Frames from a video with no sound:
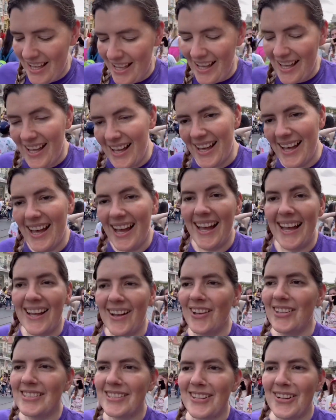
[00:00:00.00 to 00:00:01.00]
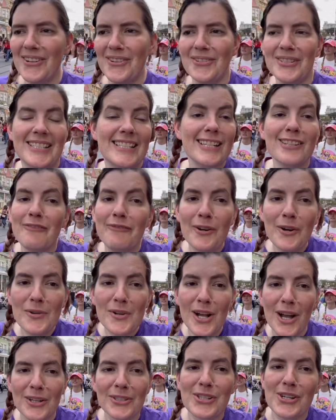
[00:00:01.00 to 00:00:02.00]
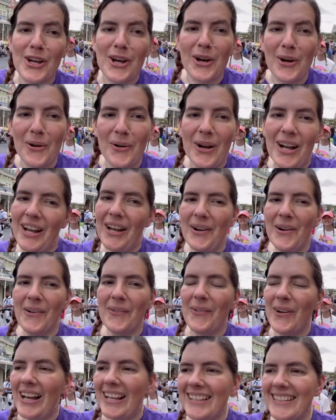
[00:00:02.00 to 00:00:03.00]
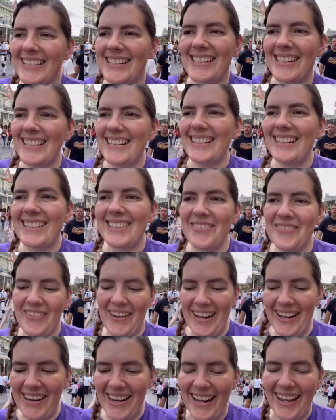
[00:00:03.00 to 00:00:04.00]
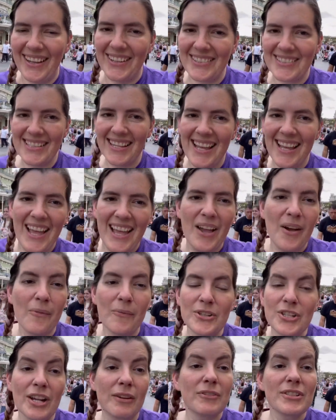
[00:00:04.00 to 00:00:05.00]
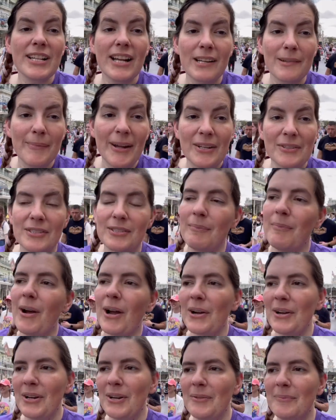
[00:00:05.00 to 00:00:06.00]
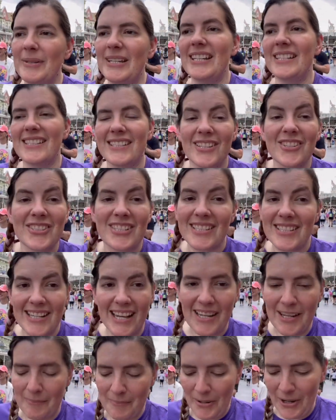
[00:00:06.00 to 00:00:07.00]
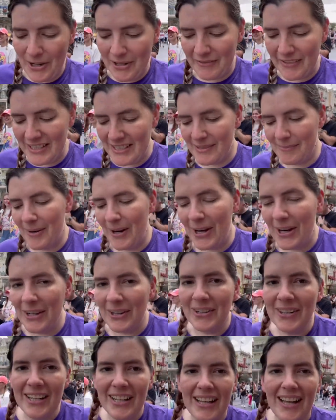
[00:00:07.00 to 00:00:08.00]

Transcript: Uh, I also did a phone call show while sitting in the firehouse, which I will talk about tomorrow because there's a second part of it tomorrow.